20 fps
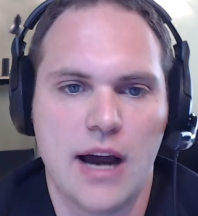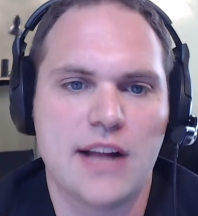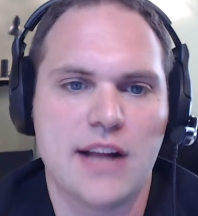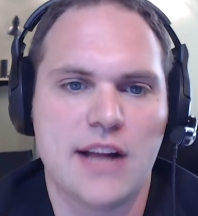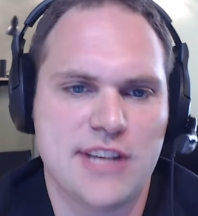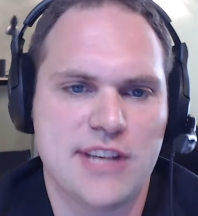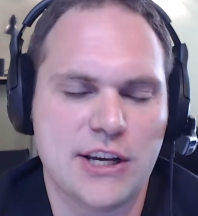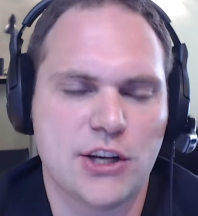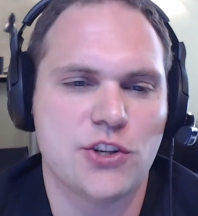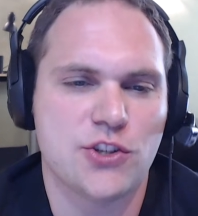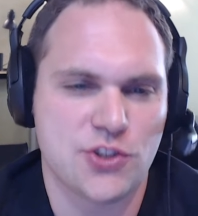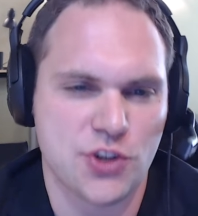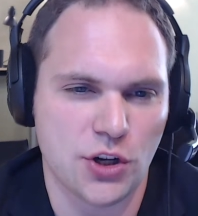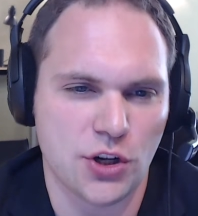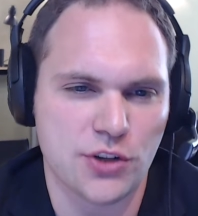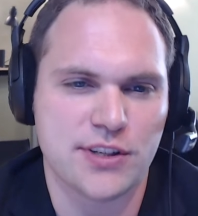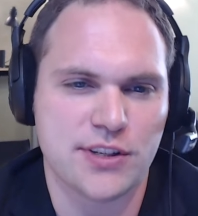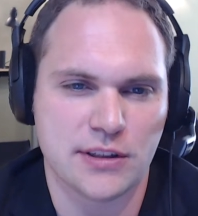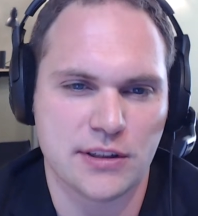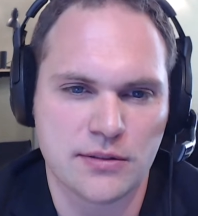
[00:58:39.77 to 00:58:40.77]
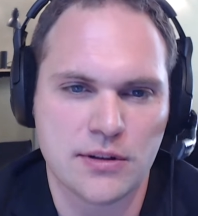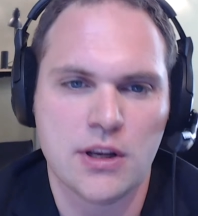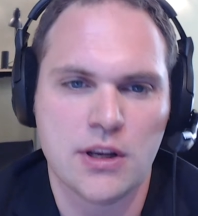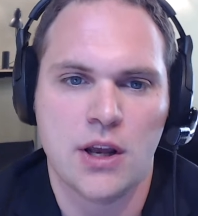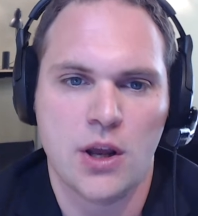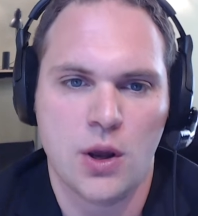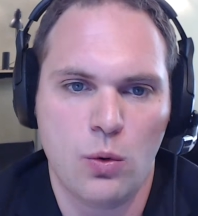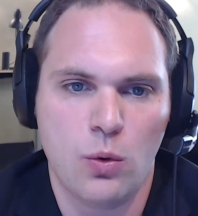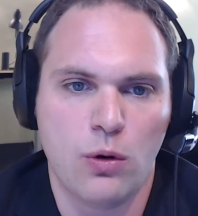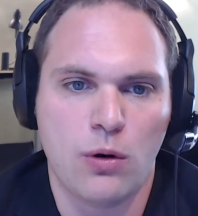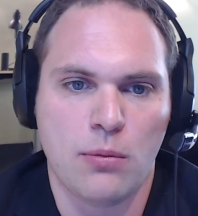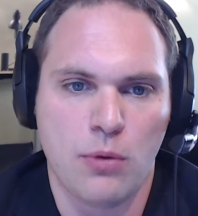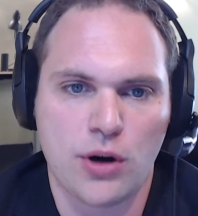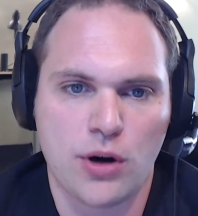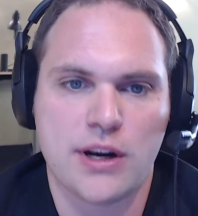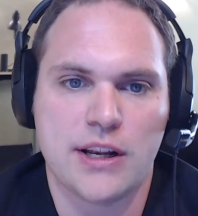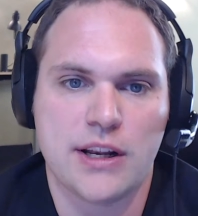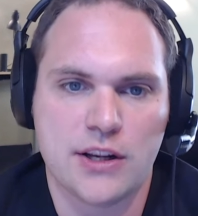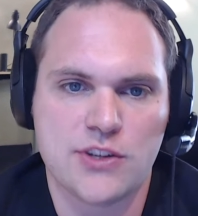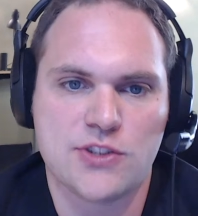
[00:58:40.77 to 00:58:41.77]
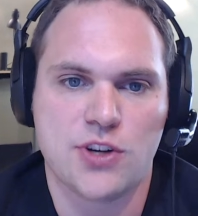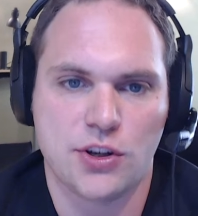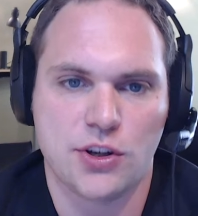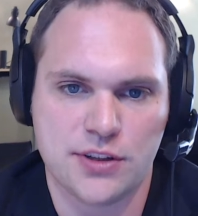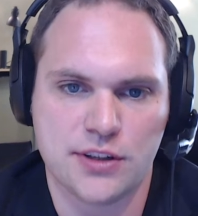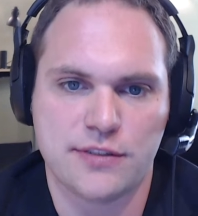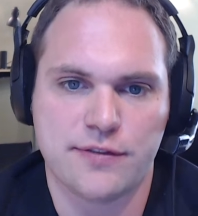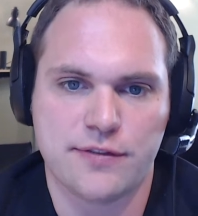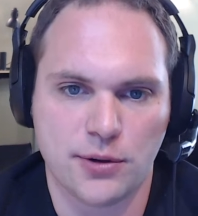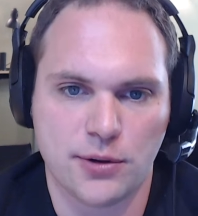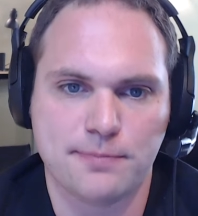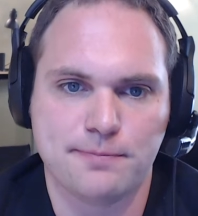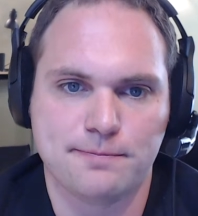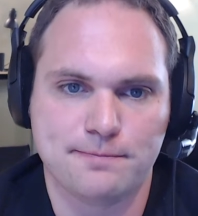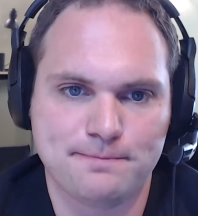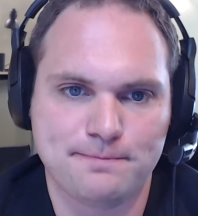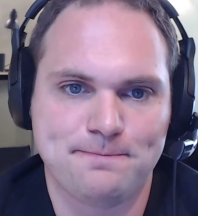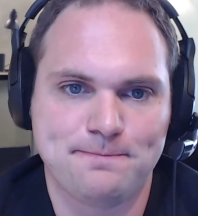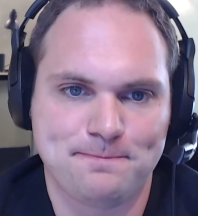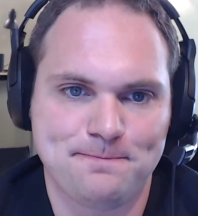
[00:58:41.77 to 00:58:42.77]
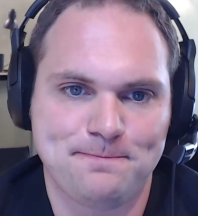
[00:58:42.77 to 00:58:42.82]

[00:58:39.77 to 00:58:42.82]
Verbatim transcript: i'd you're say doing. consulting you're a consulting company yeah.